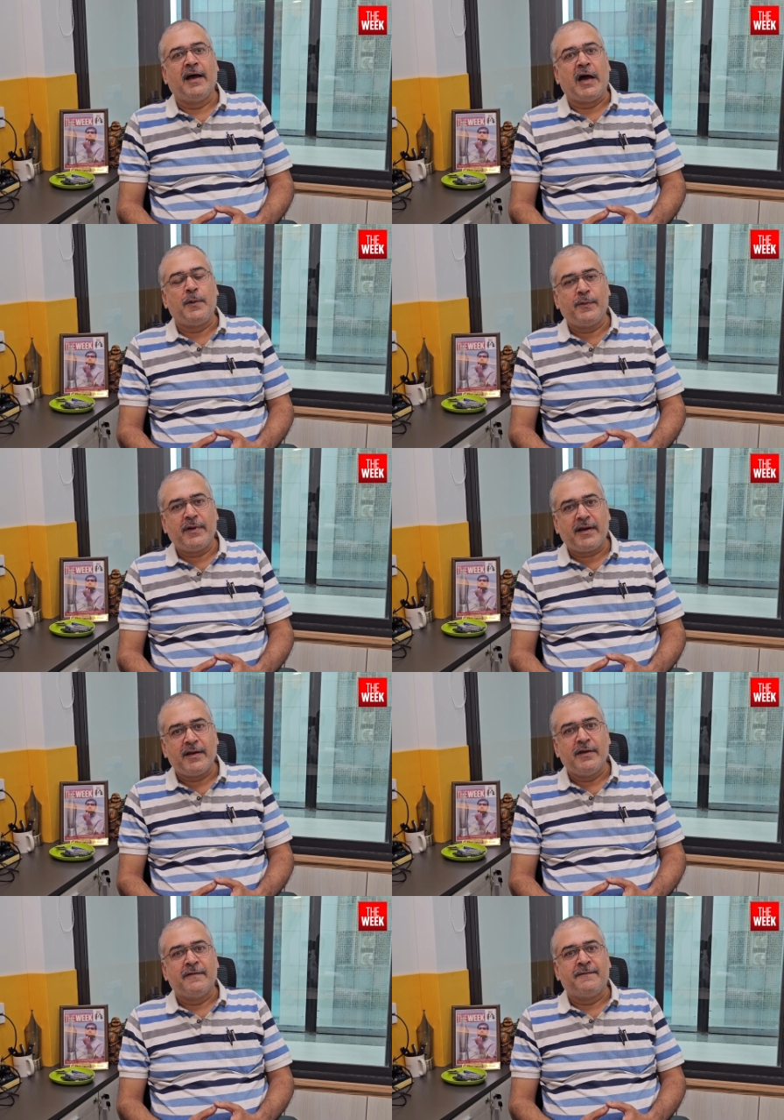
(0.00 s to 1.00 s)
However,
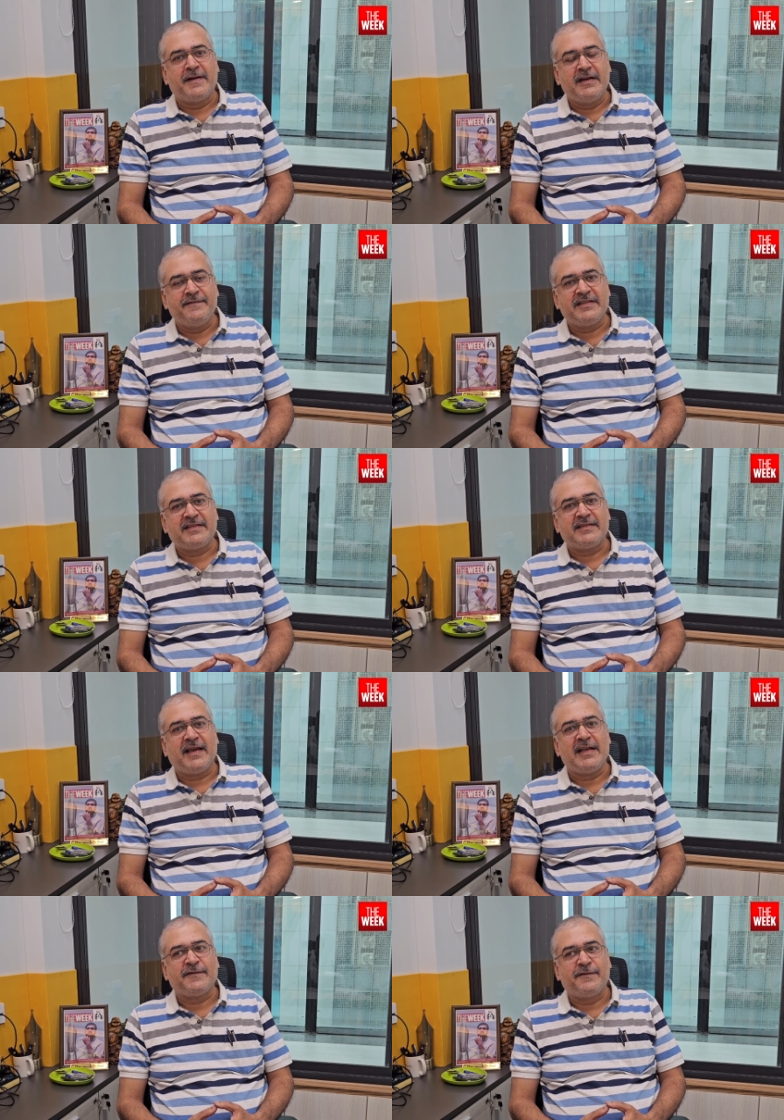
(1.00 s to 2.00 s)
Fadnavis
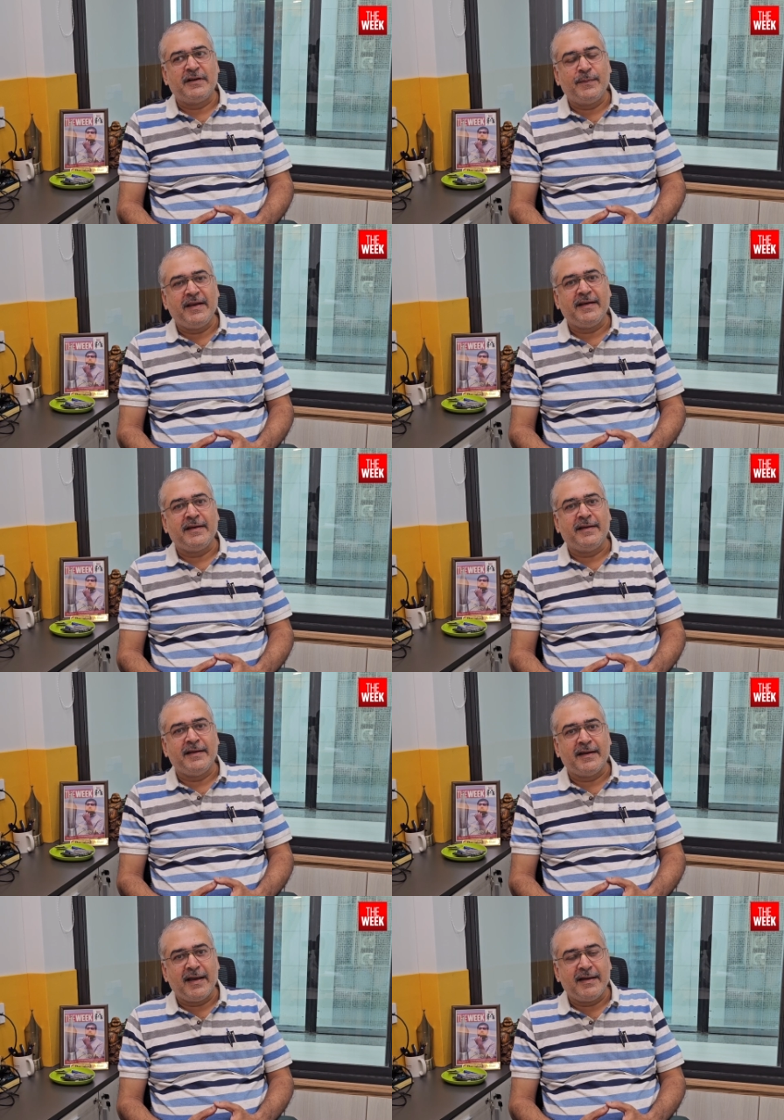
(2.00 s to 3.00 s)
has firmly
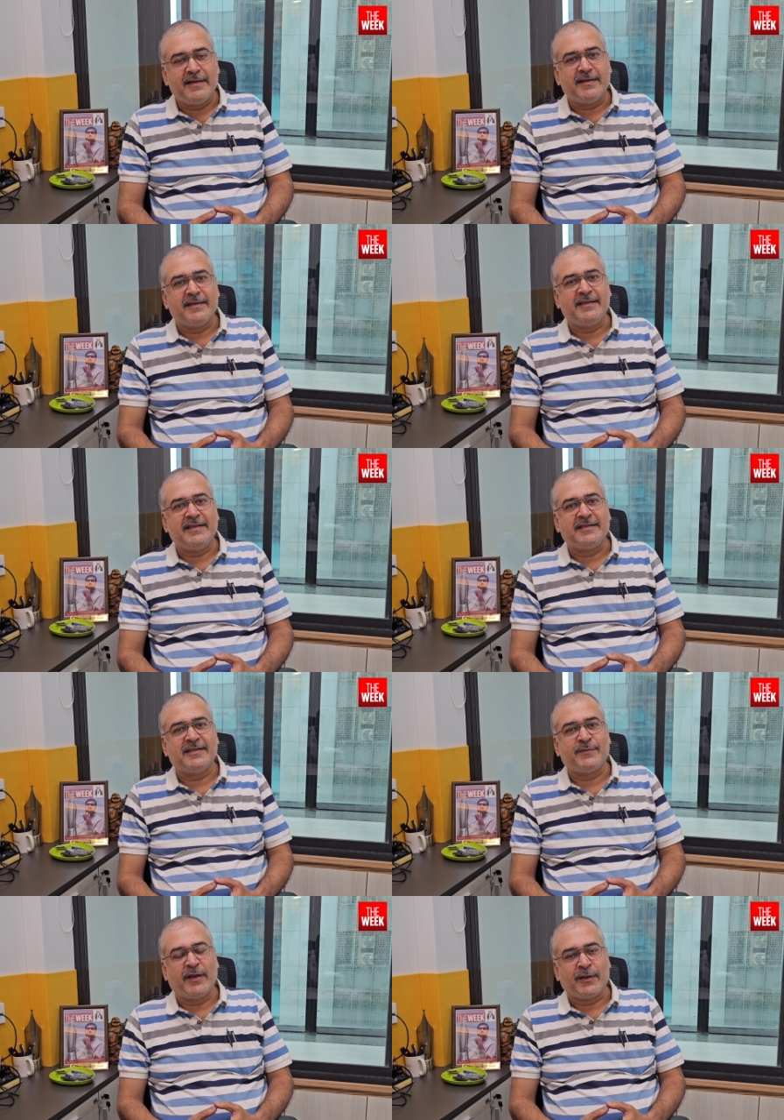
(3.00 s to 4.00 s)
denied these
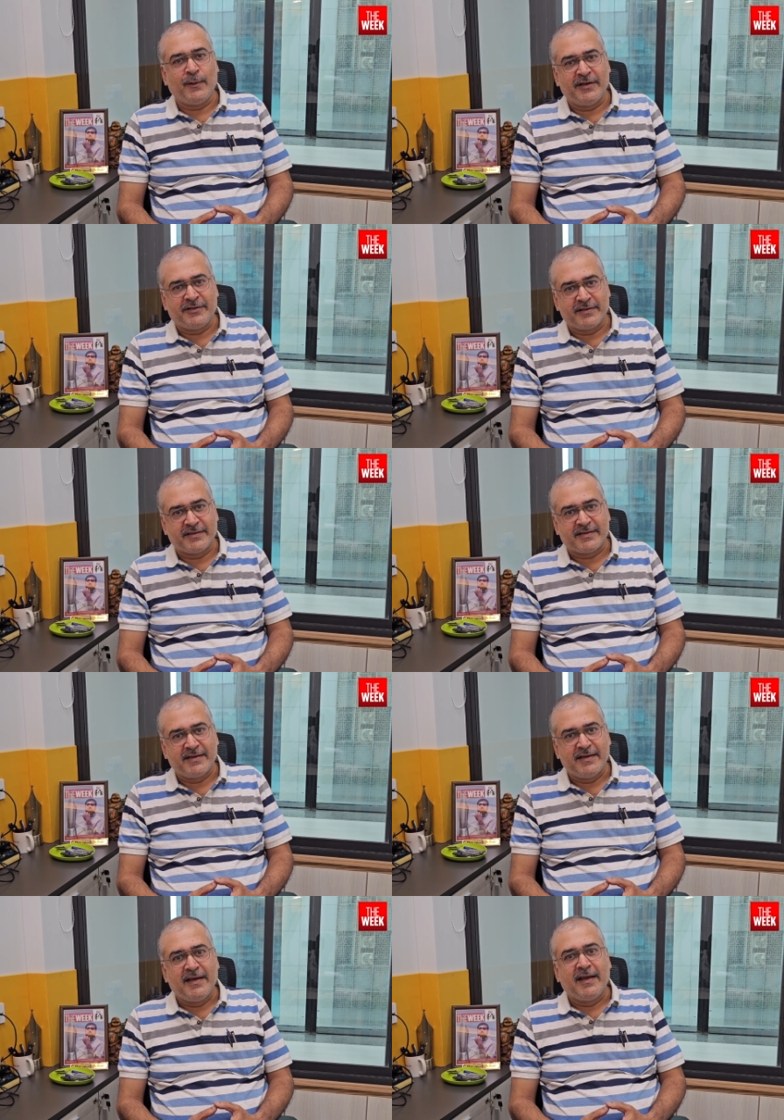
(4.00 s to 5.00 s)
speculations.
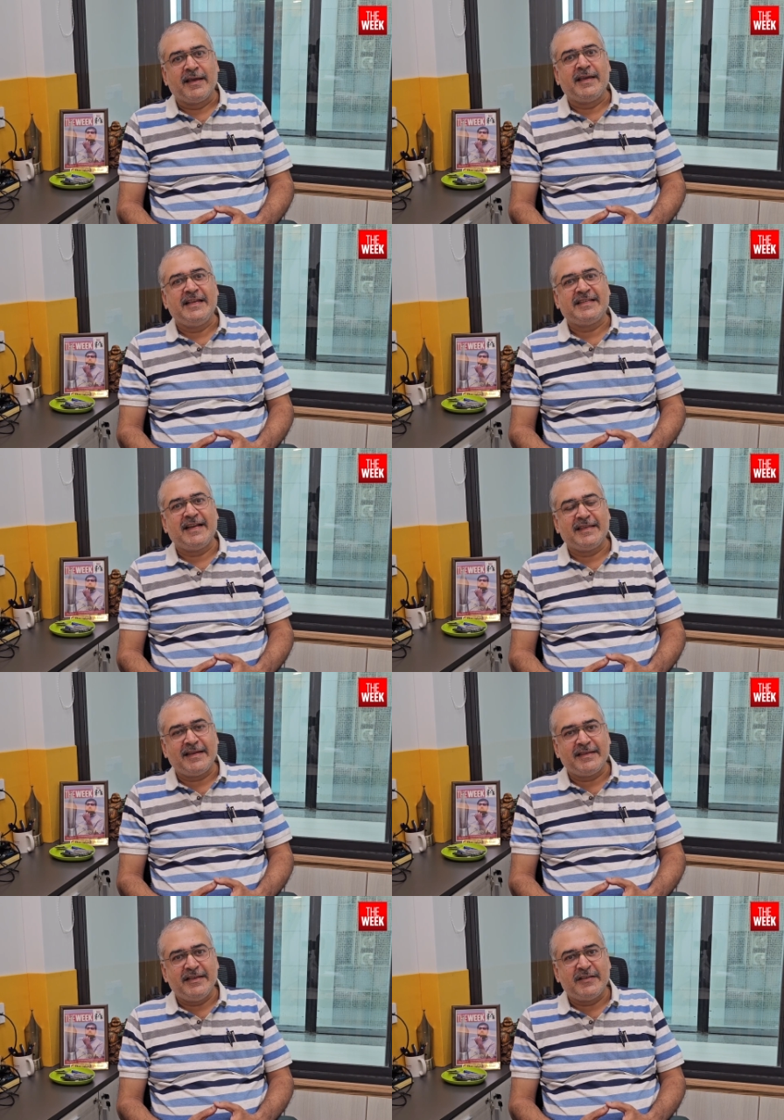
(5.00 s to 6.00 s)
He said
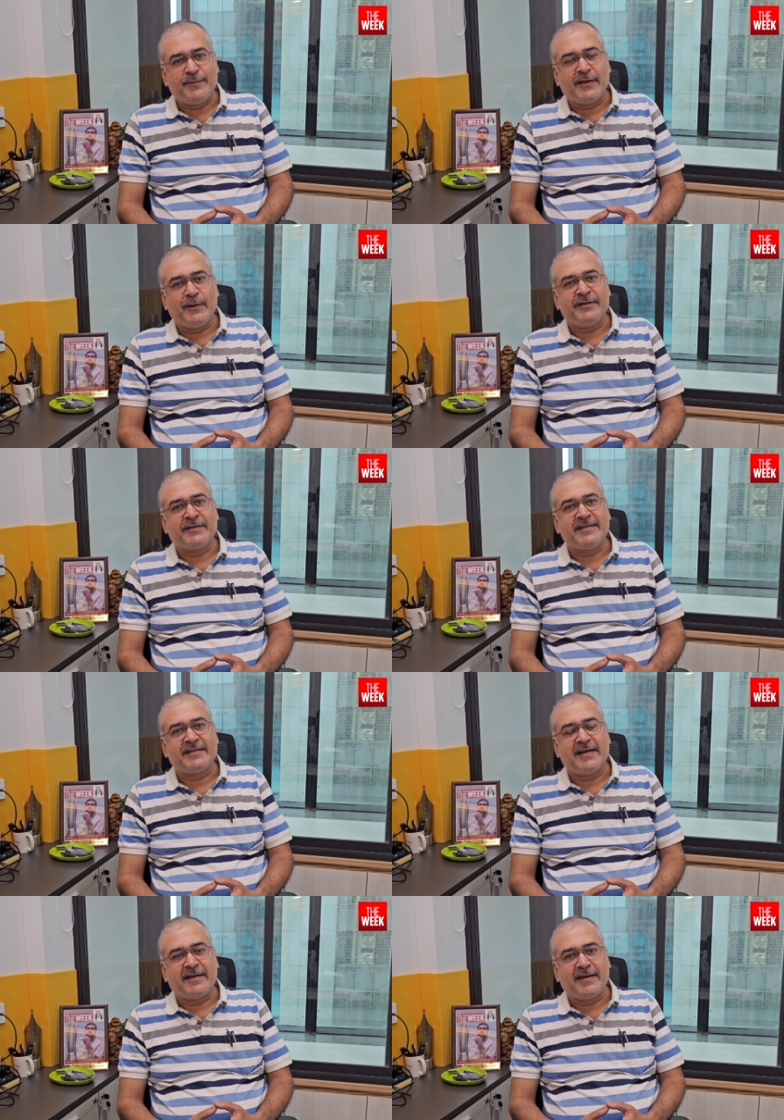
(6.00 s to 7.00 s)
that these speculations
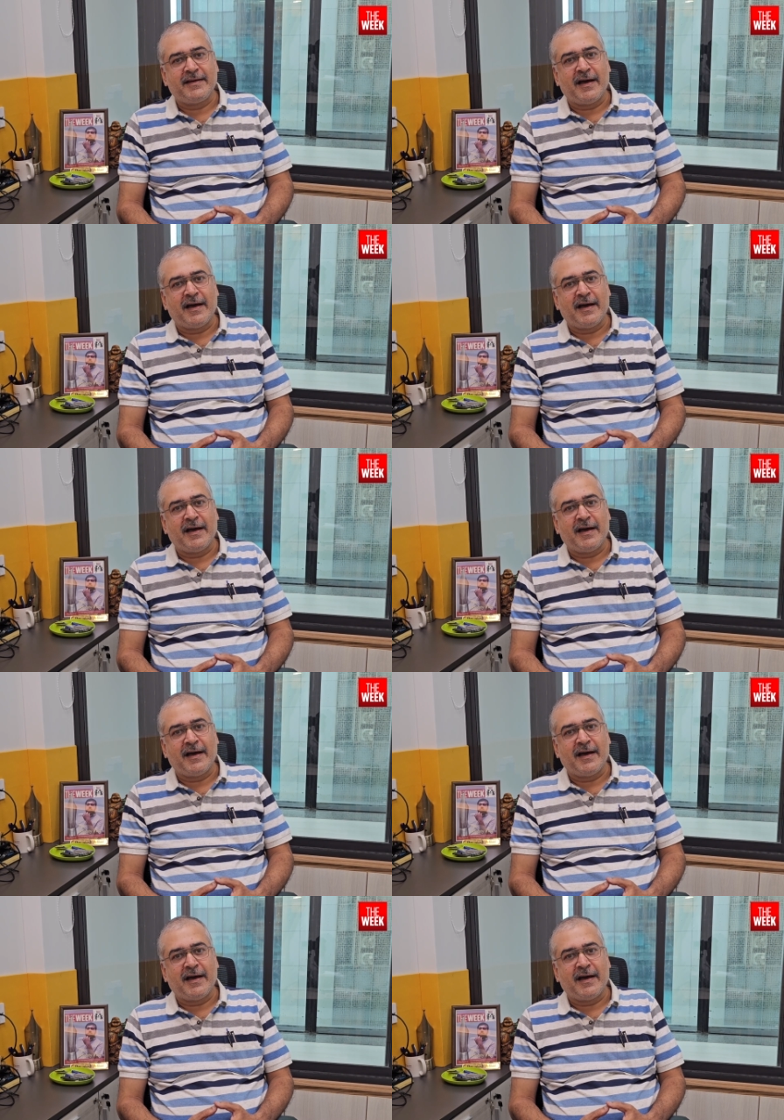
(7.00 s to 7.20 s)
started